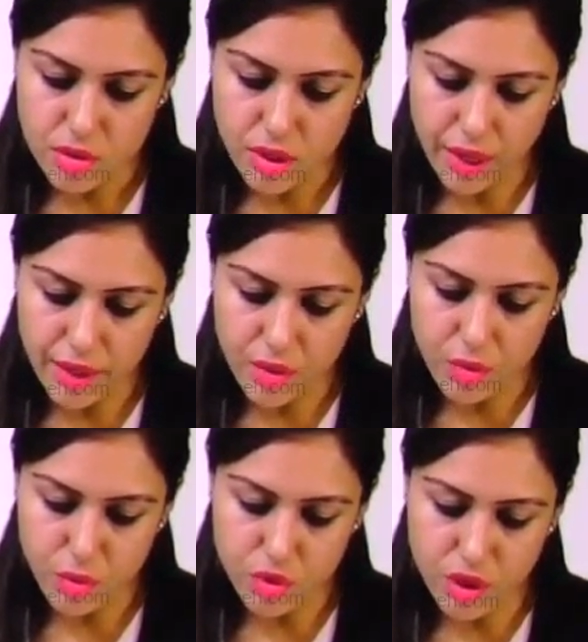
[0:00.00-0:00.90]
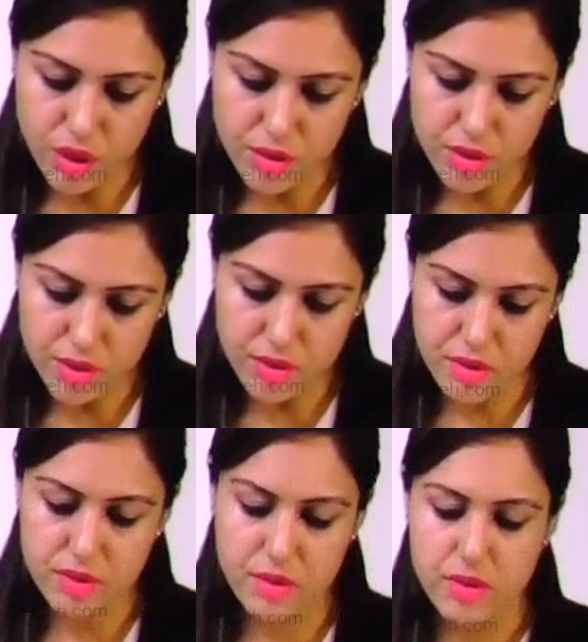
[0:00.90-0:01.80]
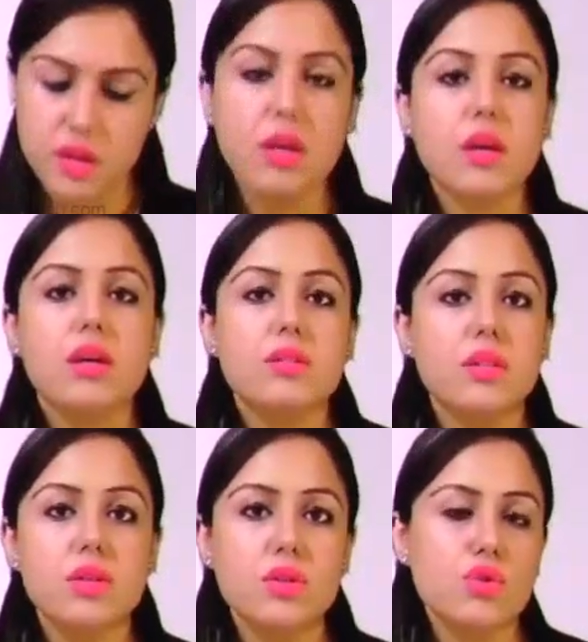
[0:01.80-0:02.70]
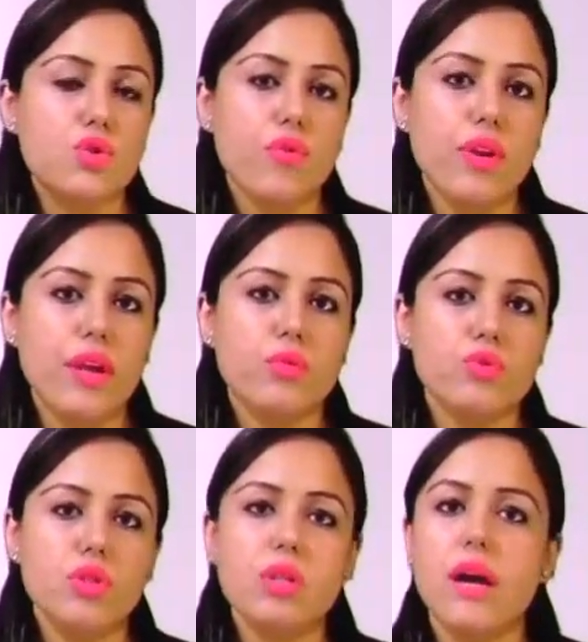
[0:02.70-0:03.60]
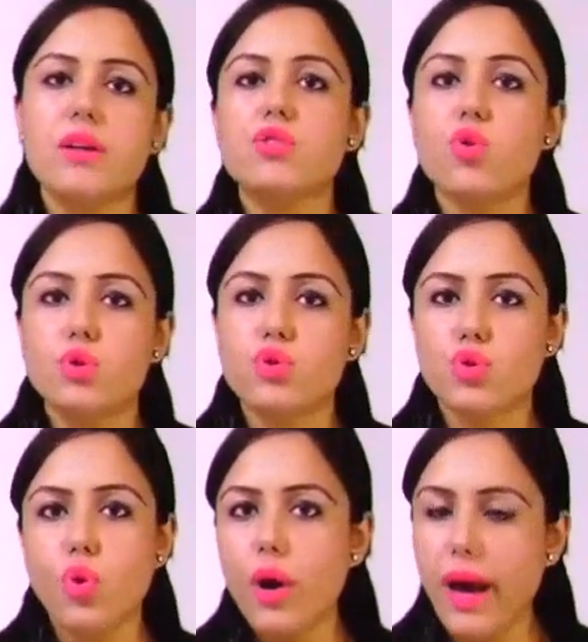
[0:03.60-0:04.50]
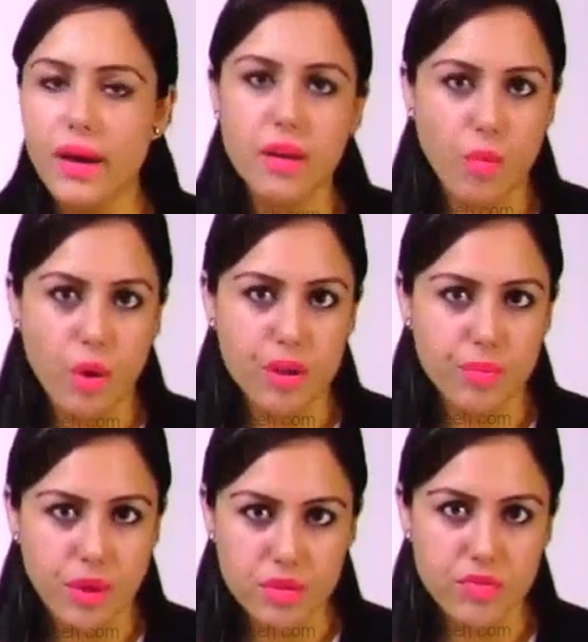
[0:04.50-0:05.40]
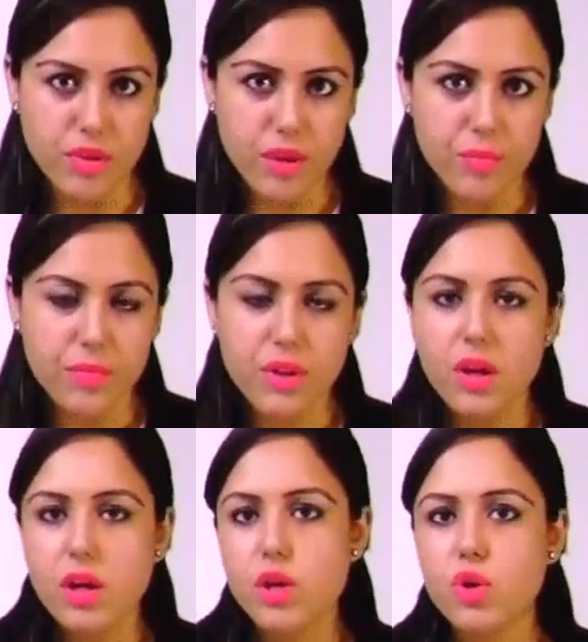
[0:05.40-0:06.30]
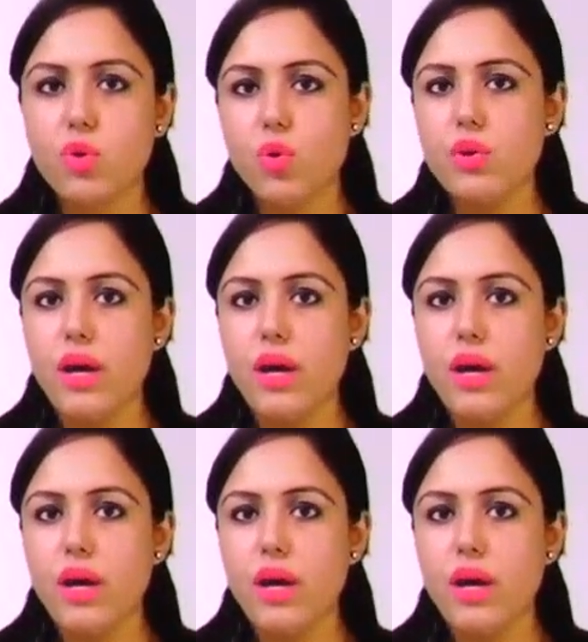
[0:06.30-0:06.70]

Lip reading: glycogenesis, synthesis of glycogen, that is also anabolic pathway. You know